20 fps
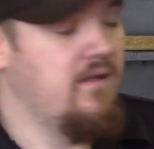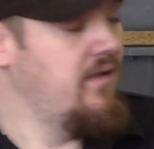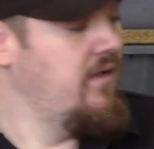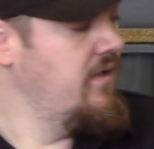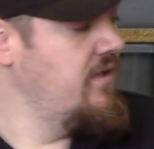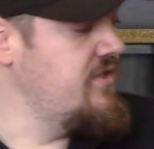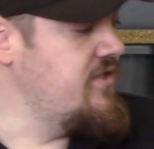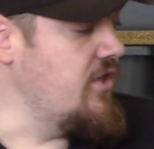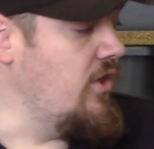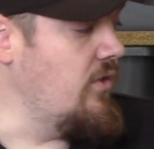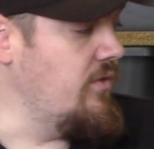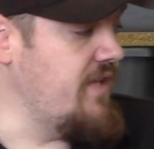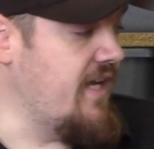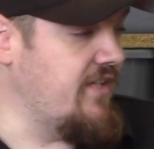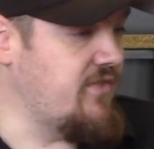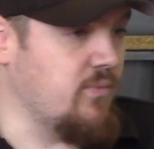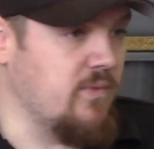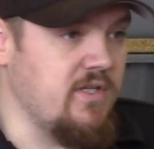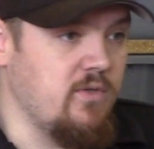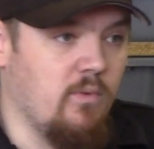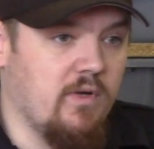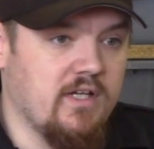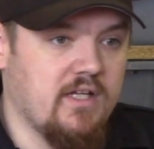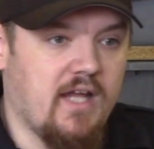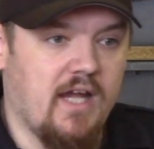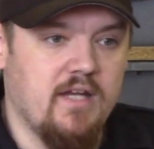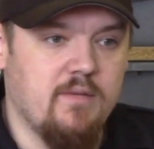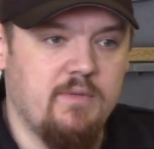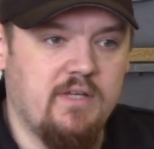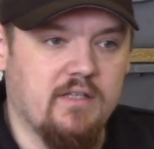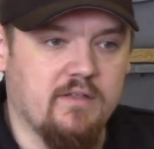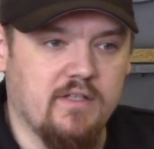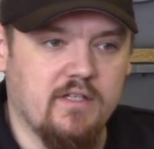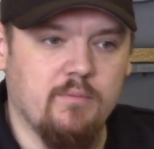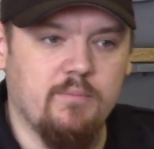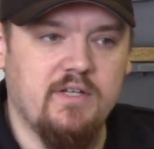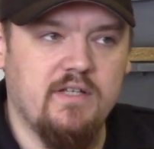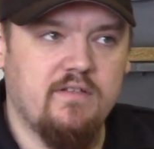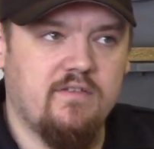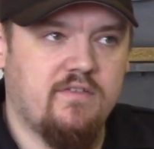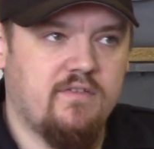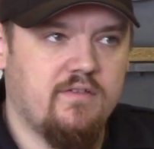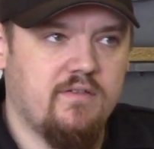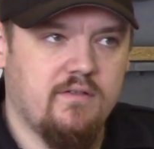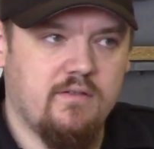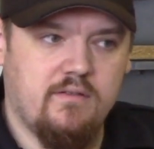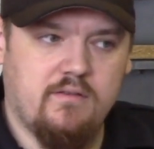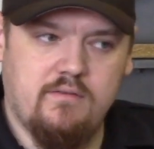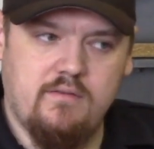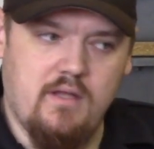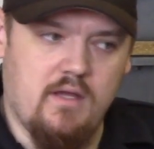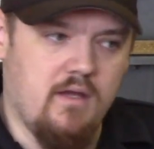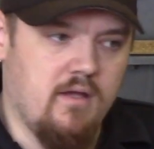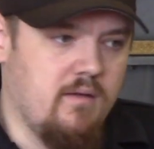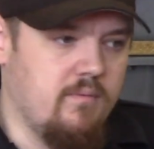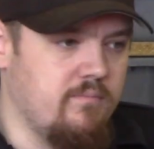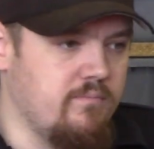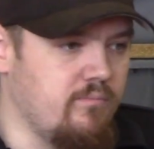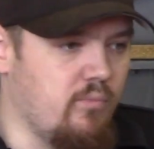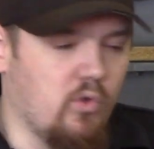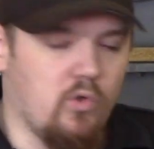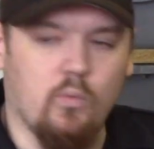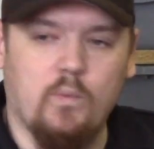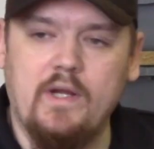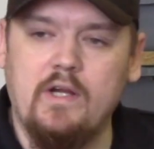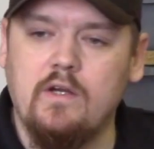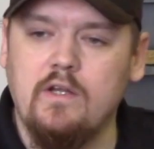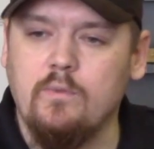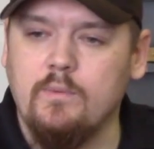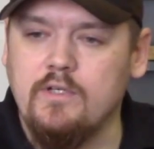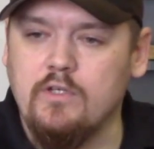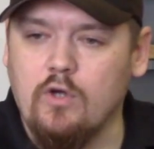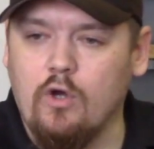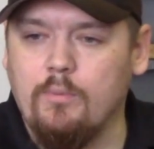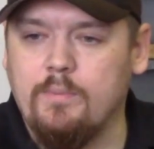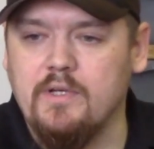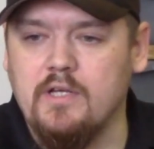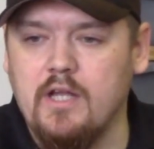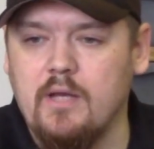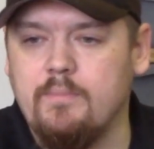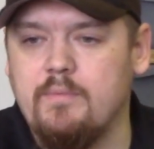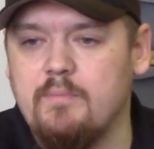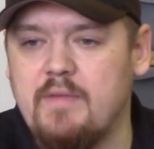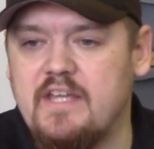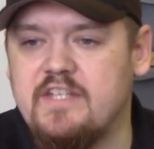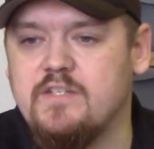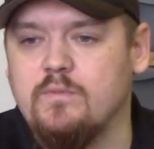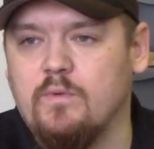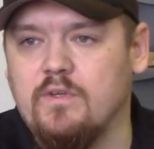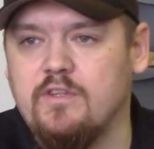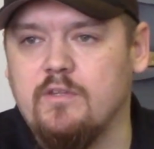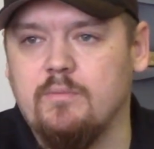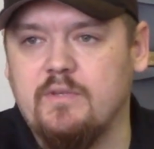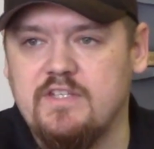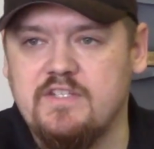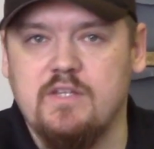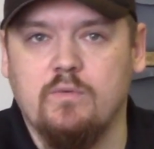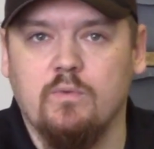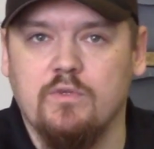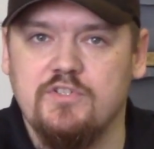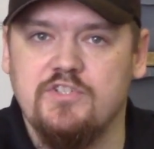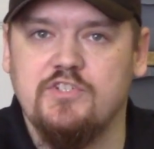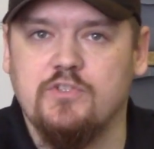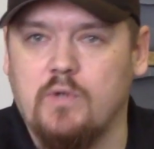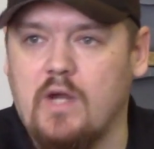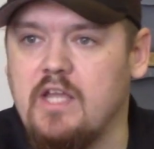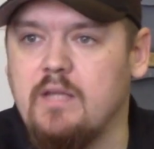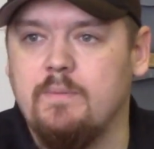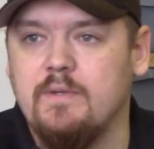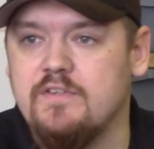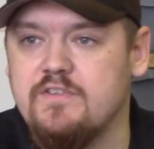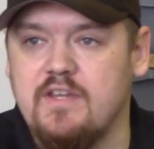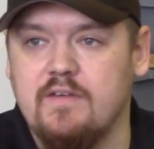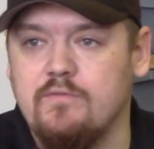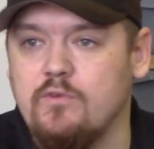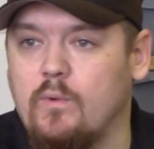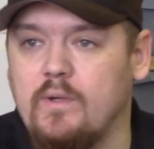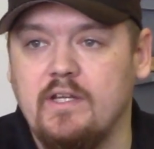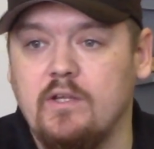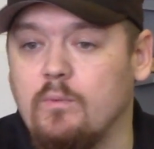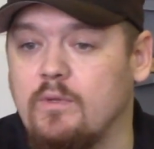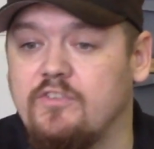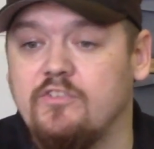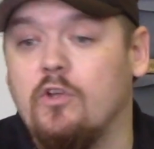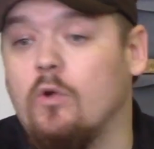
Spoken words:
So that's when you want to kind of be a little bit more weary when you're opening up and messing with them, because they will strike because they have no idea what's going